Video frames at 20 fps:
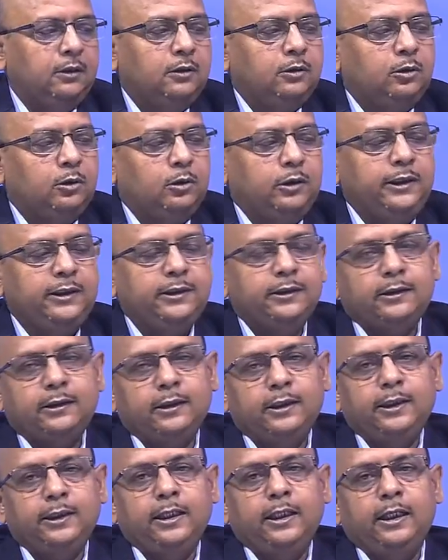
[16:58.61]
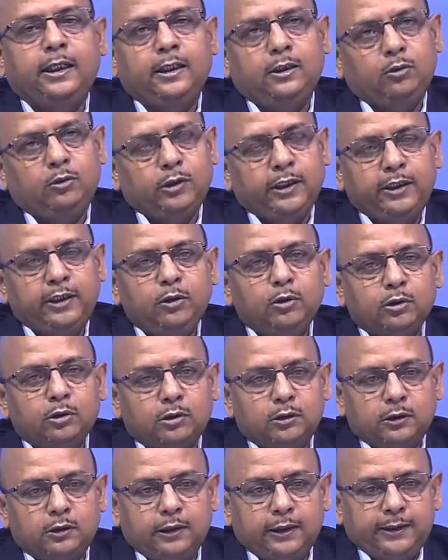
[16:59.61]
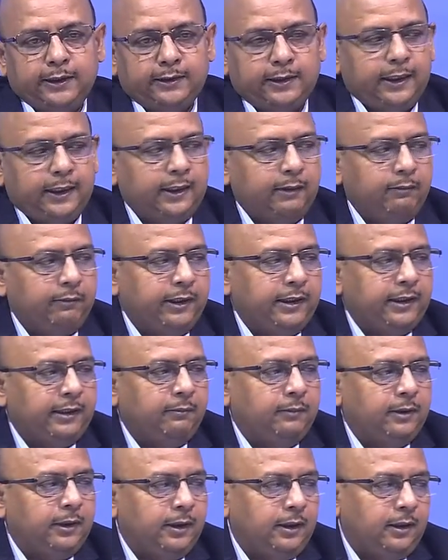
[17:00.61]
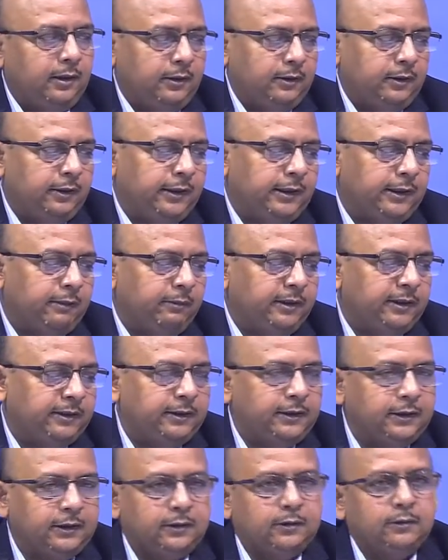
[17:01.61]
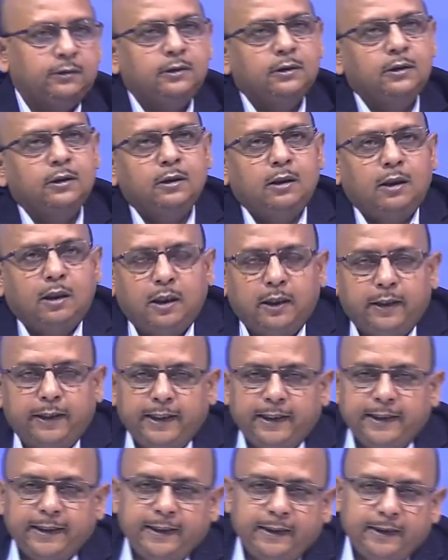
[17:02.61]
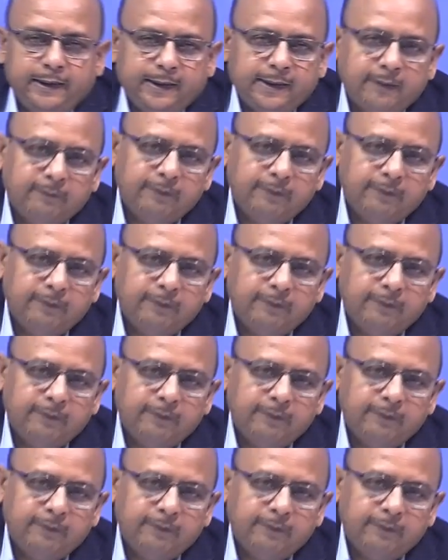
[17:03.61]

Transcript: So, these you can use these kind of databases and data